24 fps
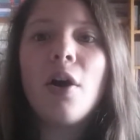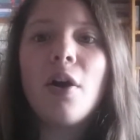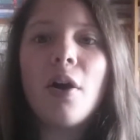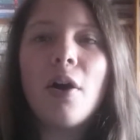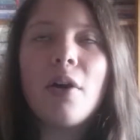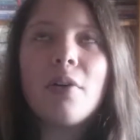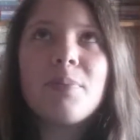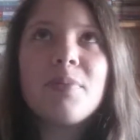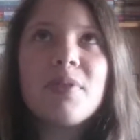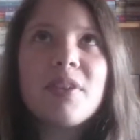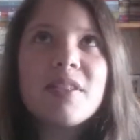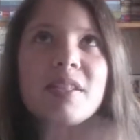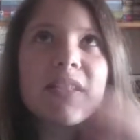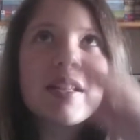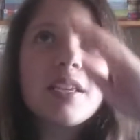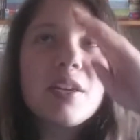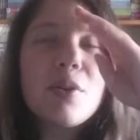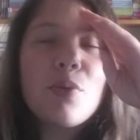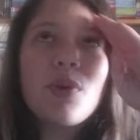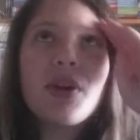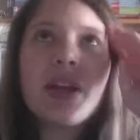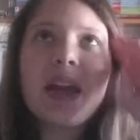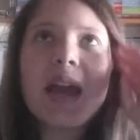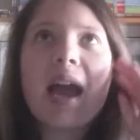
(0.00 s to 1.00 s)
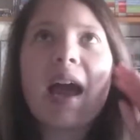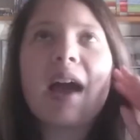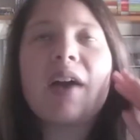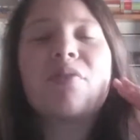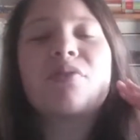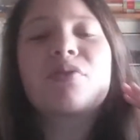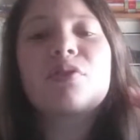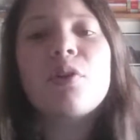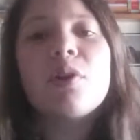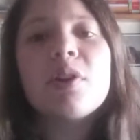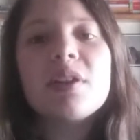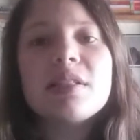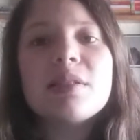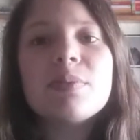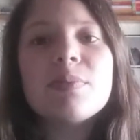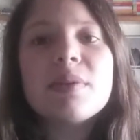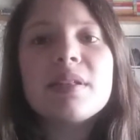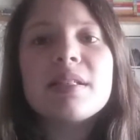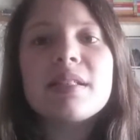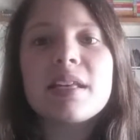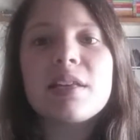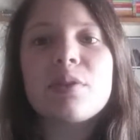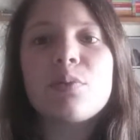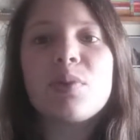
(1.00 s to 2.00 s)
Obviously, we have
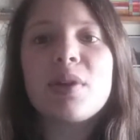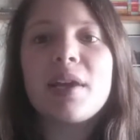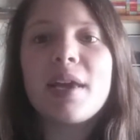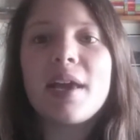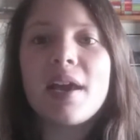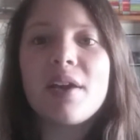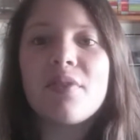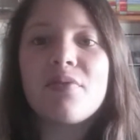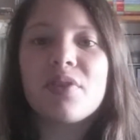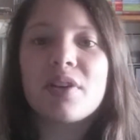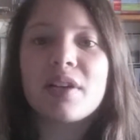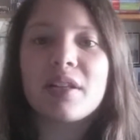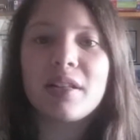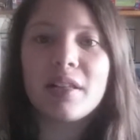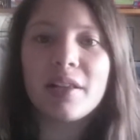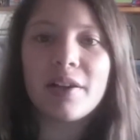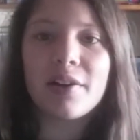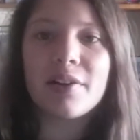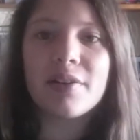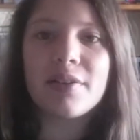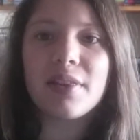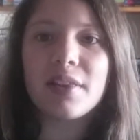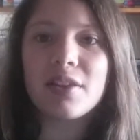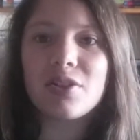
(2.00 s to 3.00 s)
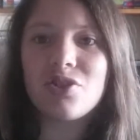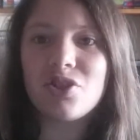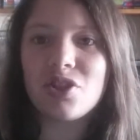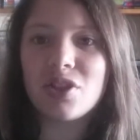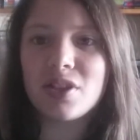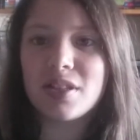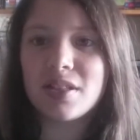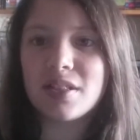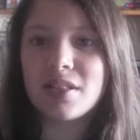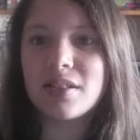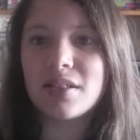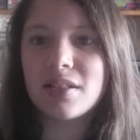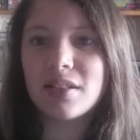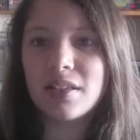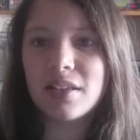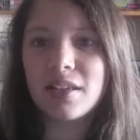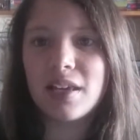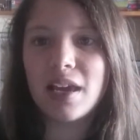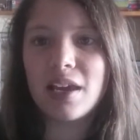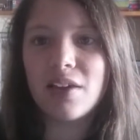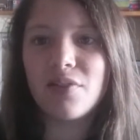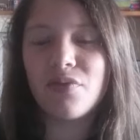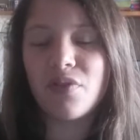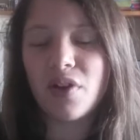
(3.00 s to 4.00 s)
Christmas and we have a Claire that just
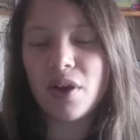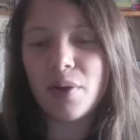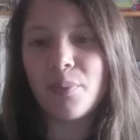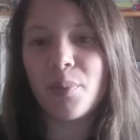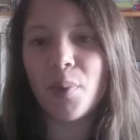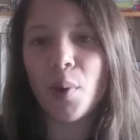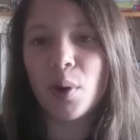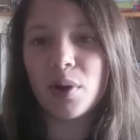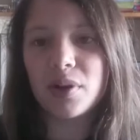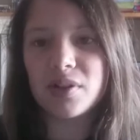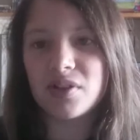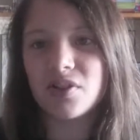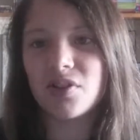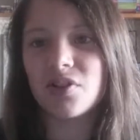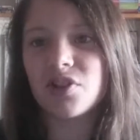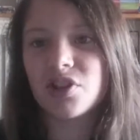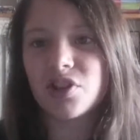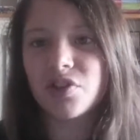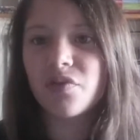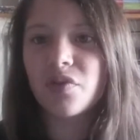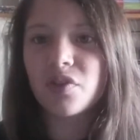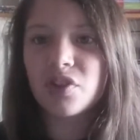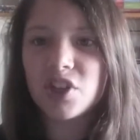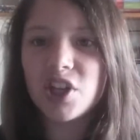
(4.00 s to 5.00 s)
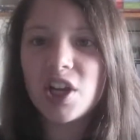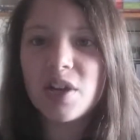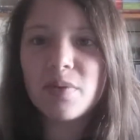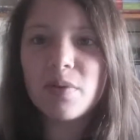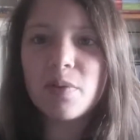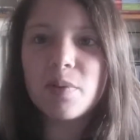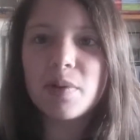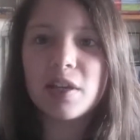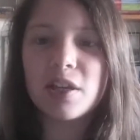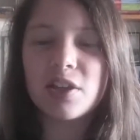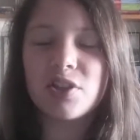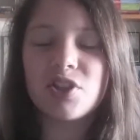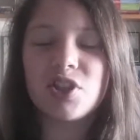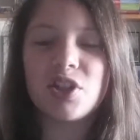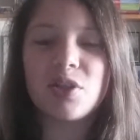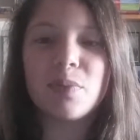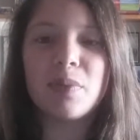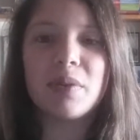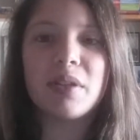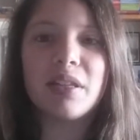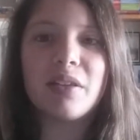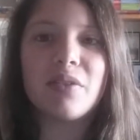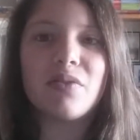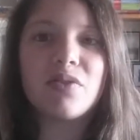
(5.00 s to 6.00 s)
gave up on searching for Jamie because she
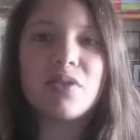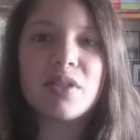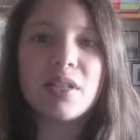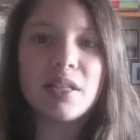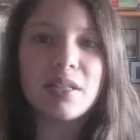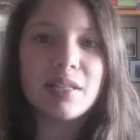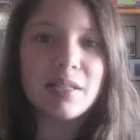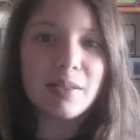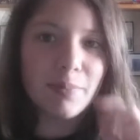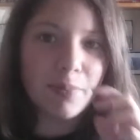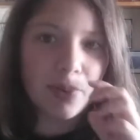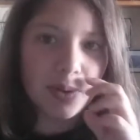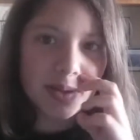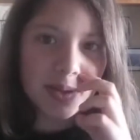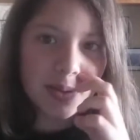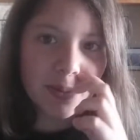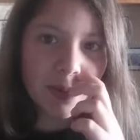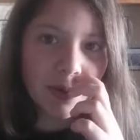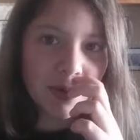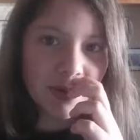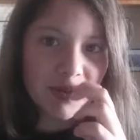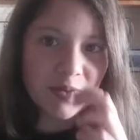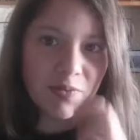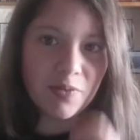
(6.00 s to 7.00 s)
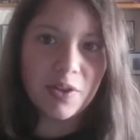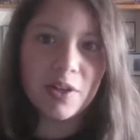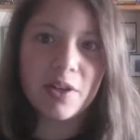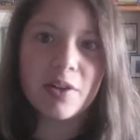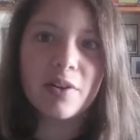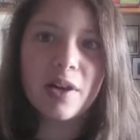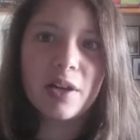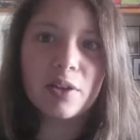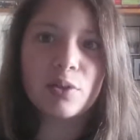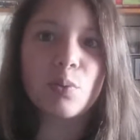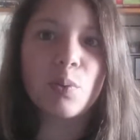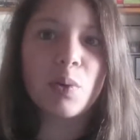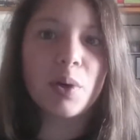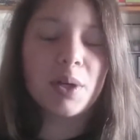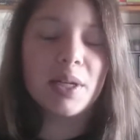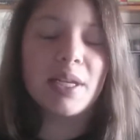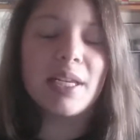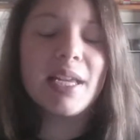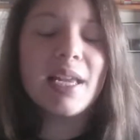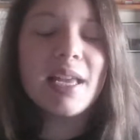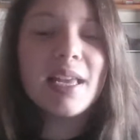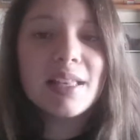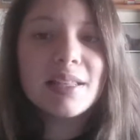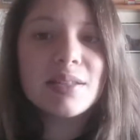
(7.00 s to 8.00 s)
believes it's impossible to figure out where
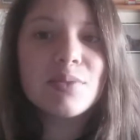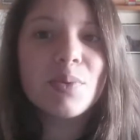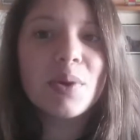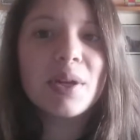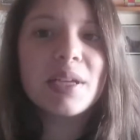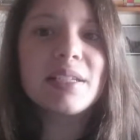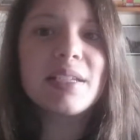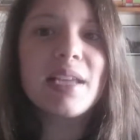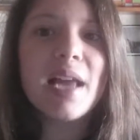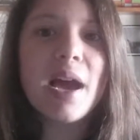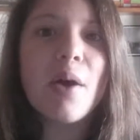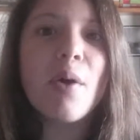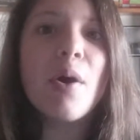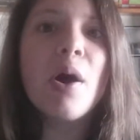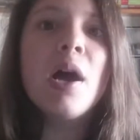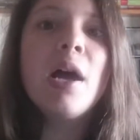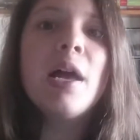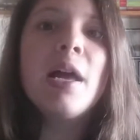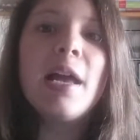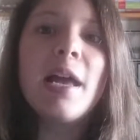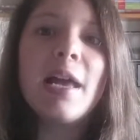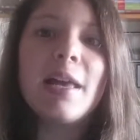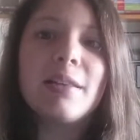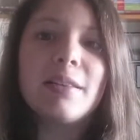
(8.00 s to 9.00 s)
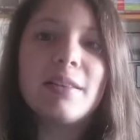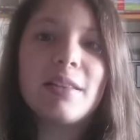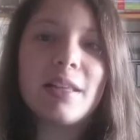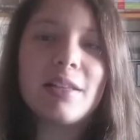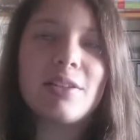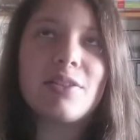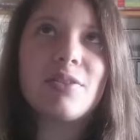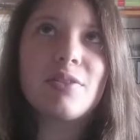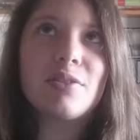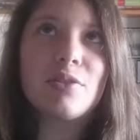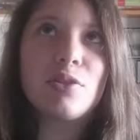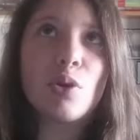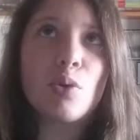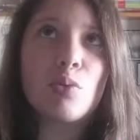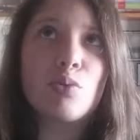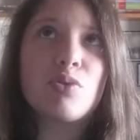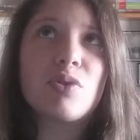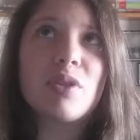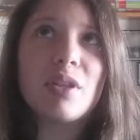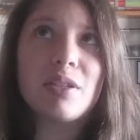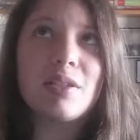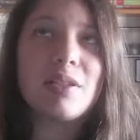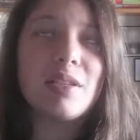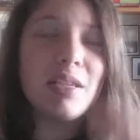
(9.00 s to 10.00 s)
he is right now and that
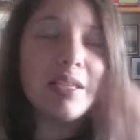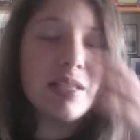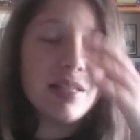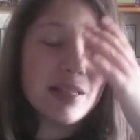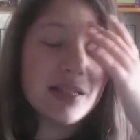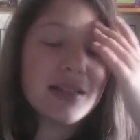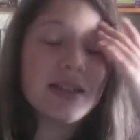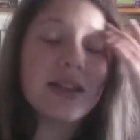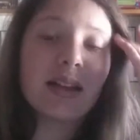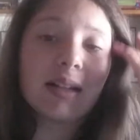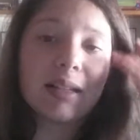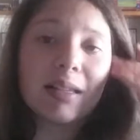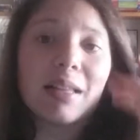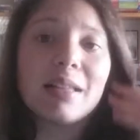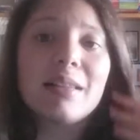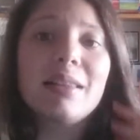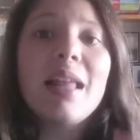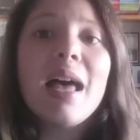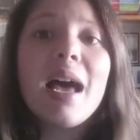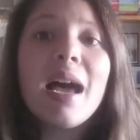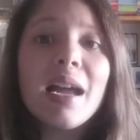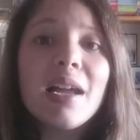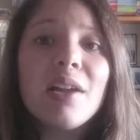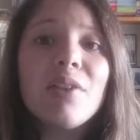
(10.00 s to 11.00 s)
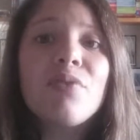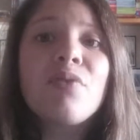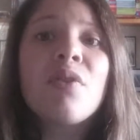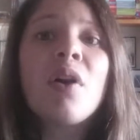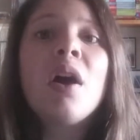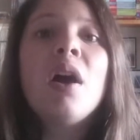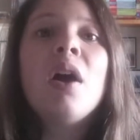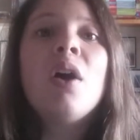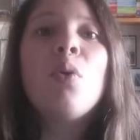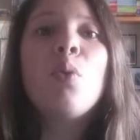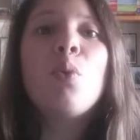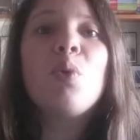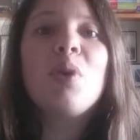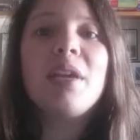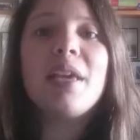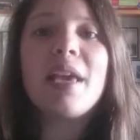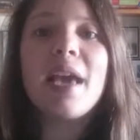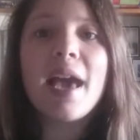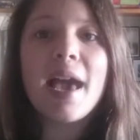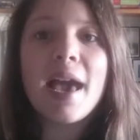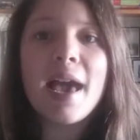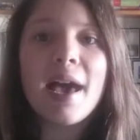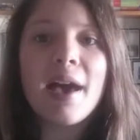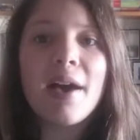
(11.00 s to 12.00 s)
knows that he's still alive. We
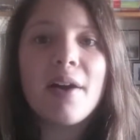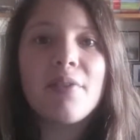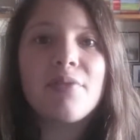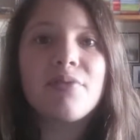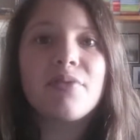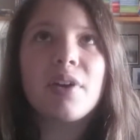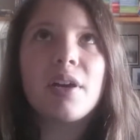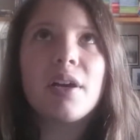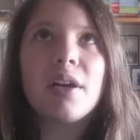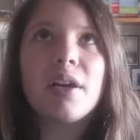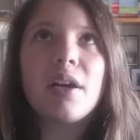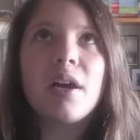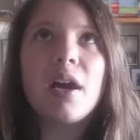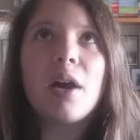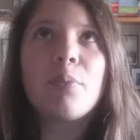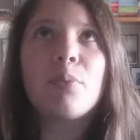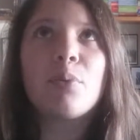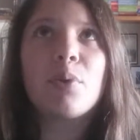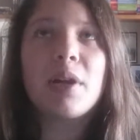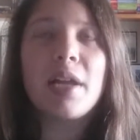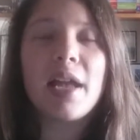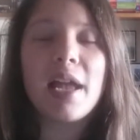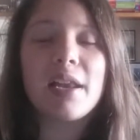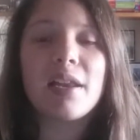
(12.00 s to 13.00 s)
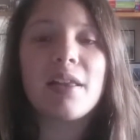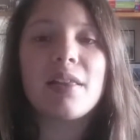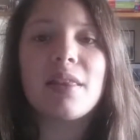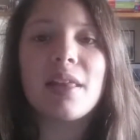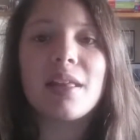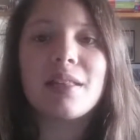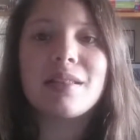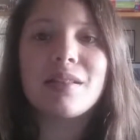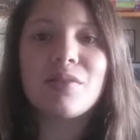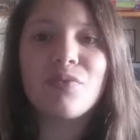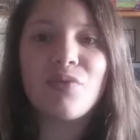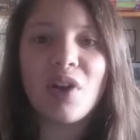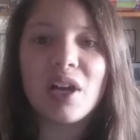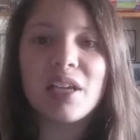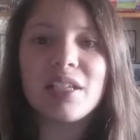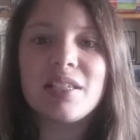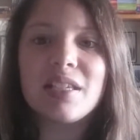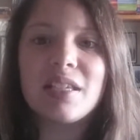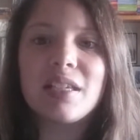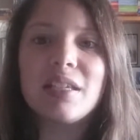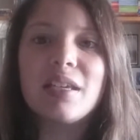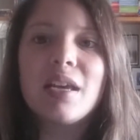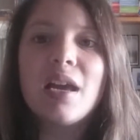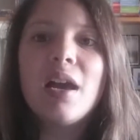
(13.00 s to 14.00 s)
have a Brianna that's
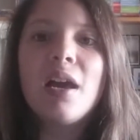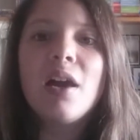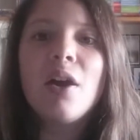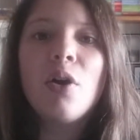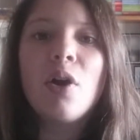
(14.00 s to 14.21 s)
fighting